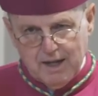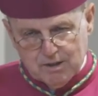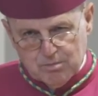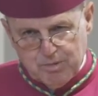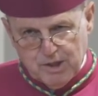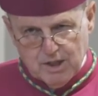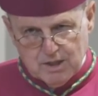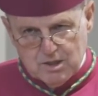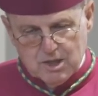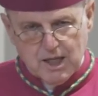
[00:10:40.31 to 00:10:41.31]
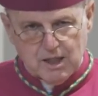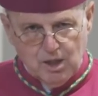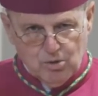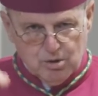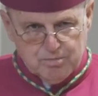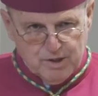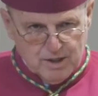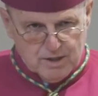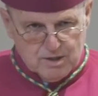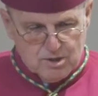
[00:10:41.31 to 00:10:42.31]
higher beings and lower
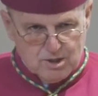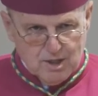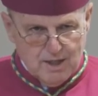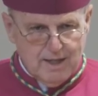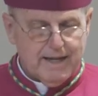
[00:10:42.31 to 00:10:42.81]
beings,